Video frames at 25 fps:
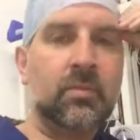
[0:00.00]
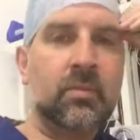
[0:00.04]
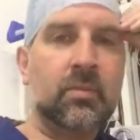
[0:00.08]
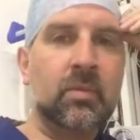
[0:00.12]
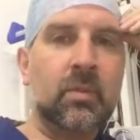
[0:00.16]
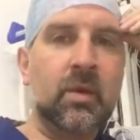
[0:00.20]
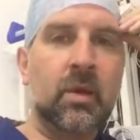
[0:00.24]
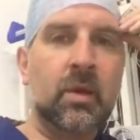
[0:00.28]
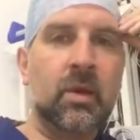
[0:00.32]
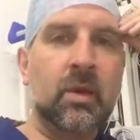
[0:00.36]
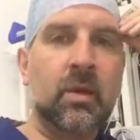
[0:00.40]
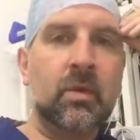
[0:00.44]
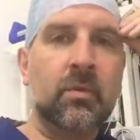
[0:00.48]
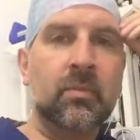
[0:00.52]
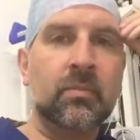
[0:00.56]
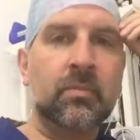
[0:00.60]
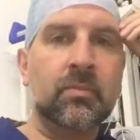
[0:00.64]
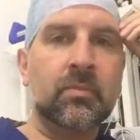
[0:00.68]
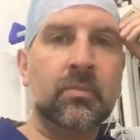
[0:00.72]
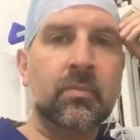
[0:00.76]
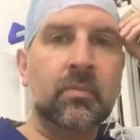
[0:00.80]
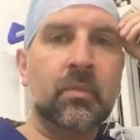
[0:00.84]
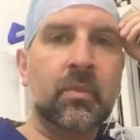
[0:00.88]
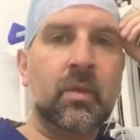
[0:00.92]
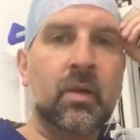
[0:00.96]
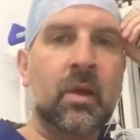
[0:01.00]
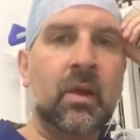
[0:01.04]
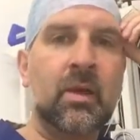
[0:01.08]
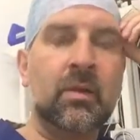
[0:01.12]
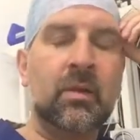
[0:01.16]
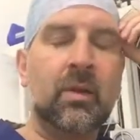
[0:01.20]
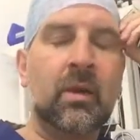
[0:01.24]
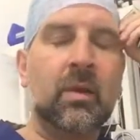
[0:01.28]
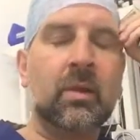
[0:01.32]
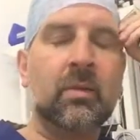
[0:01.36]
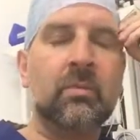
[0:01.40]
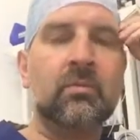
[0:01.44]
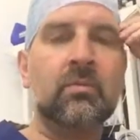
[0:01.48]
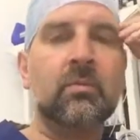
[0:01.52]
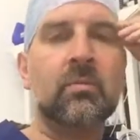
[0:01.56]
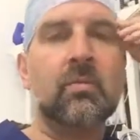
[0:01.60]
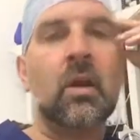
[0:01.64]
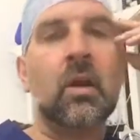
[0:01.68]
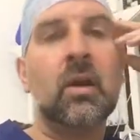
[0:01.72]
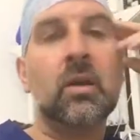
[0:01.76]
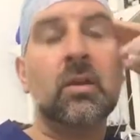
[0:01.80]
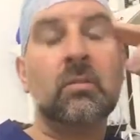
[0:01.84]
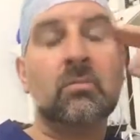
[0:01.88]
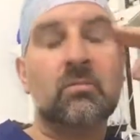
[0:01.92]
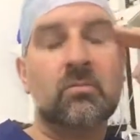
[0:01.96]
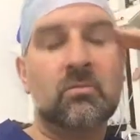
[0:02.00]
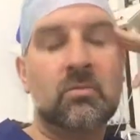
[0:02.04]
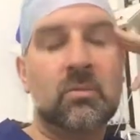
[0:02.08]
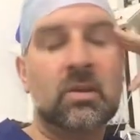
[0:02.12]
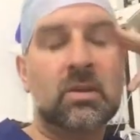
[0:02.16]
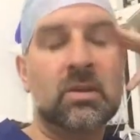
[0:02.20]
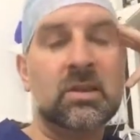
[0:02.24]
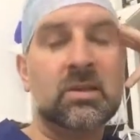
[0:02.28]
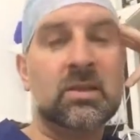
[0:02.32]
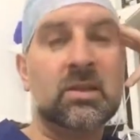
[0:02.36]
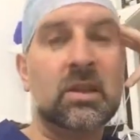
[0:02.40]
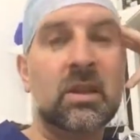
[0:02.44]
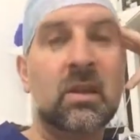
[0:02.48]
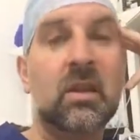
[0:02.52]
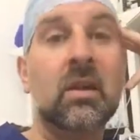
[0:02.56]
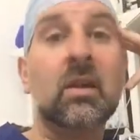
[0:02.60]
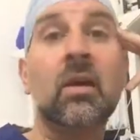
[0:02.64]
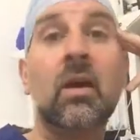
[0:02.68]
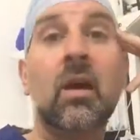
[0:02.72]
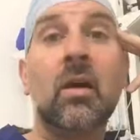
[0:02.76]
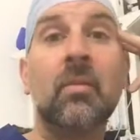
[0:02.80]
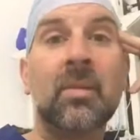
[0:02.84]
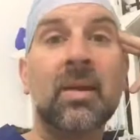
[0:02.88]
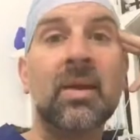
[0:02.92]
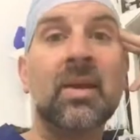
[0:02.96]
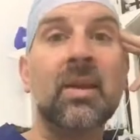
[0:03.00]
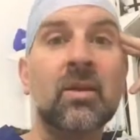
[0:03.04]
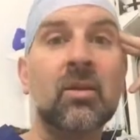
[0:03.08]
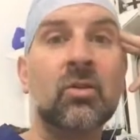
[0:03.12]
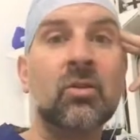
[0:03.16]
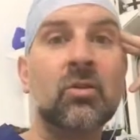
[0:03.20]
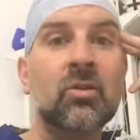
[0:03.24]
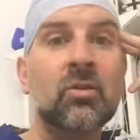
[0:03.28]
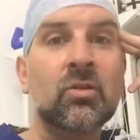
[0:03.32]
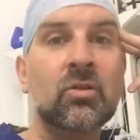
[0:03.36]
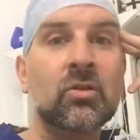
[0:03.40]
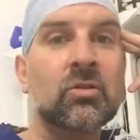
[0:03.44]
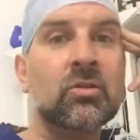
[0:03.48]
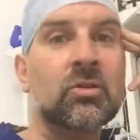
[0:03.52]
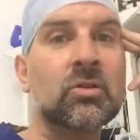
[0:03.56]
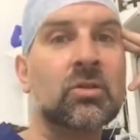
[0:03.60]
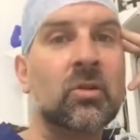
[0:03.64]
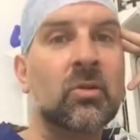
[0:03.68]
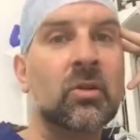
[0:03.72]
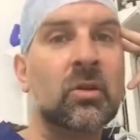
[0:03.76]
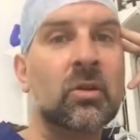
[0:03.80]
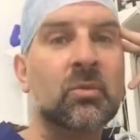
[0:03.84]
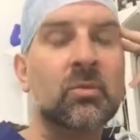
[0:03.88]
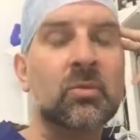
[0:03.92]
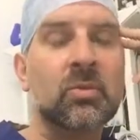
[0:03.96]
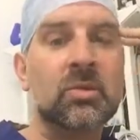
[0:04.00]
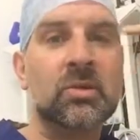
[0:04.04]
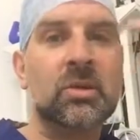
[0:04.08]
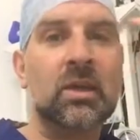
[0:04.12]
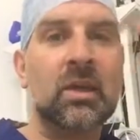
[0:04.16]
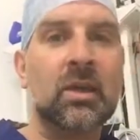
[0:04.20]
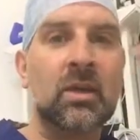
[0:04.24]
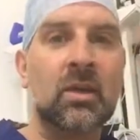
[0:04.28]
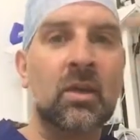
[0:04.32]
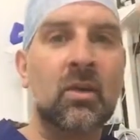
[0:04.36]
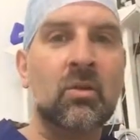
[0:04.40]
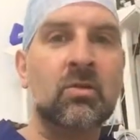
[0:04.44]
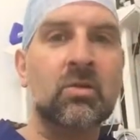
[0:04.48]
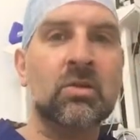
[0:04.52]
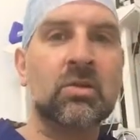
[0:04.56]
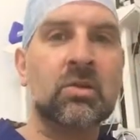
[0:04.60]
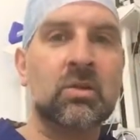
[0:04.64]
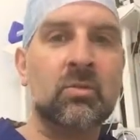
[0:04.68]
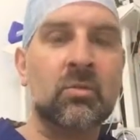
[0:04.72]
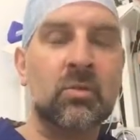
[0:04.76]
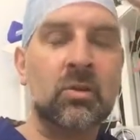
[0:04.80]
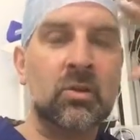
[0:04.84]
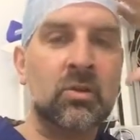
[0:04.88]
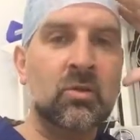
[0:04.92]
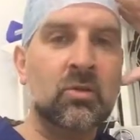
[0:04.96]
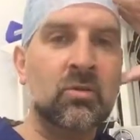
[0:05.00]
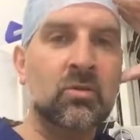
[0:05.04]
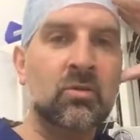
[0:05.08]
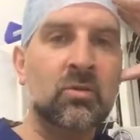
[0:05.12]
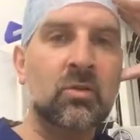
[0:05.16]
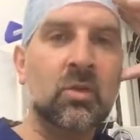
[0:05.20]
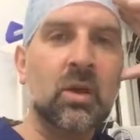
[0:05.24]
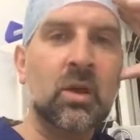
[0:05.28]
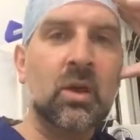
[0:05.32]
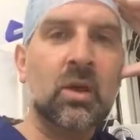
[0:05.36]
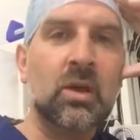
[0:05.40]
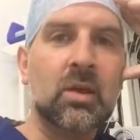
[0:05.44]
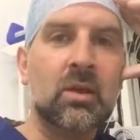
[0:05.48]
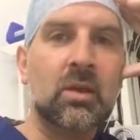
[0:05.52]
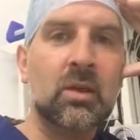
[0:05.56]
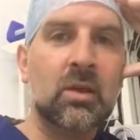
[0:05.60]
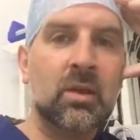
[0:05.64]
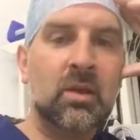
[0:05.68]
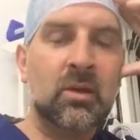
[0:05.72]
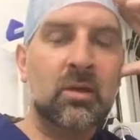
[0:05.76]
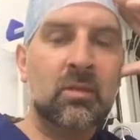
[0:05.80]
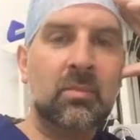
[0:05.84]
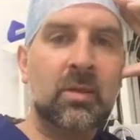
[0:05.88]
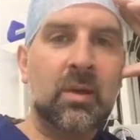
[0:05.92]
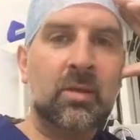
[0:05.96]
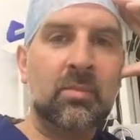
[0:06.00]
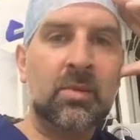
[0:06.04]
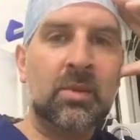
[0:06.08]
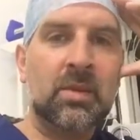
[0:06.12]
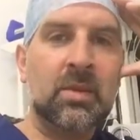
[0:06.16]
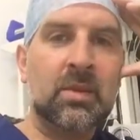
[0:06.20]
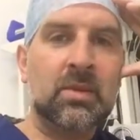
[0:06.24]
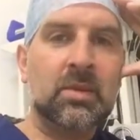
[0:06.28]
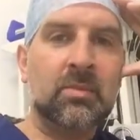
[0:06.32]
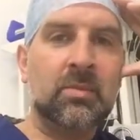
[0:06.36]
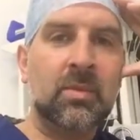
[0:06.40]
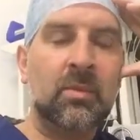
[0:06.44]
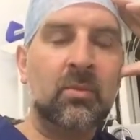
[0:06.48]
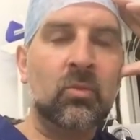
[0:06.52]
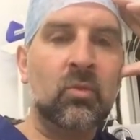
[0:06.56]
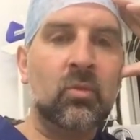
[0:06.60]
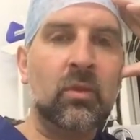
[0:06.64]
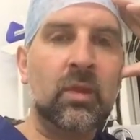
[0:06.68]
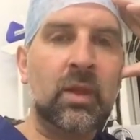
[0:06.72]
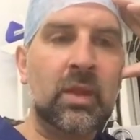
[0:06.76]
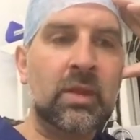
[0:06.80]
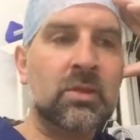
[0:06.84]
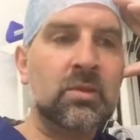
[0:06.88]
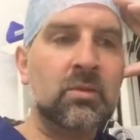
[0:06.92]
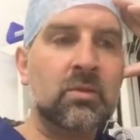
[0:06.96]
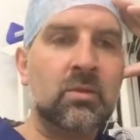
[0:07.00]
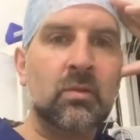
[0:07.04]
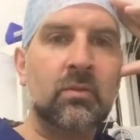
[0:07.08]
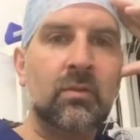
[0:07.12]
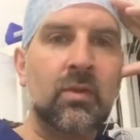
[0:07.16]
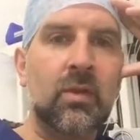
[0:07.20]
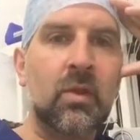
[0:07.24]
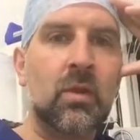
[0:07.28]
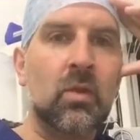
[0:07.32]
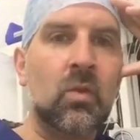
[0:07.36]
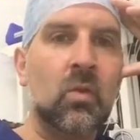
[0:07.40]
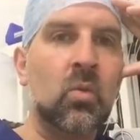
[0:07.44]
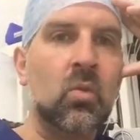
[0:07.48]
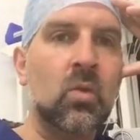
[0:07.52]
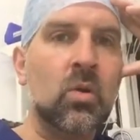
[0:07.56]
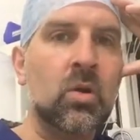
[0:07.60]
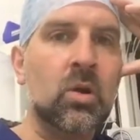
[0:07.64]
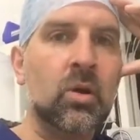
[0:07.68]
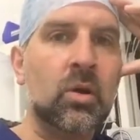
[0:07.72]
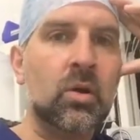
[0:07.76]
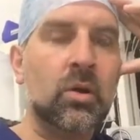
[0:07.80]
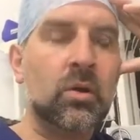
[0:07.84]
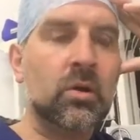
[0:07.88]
Um, I, I, I, as I said, I can't make it look good. So I would say go to someone who uh, maybe does a bit more of that sort of work.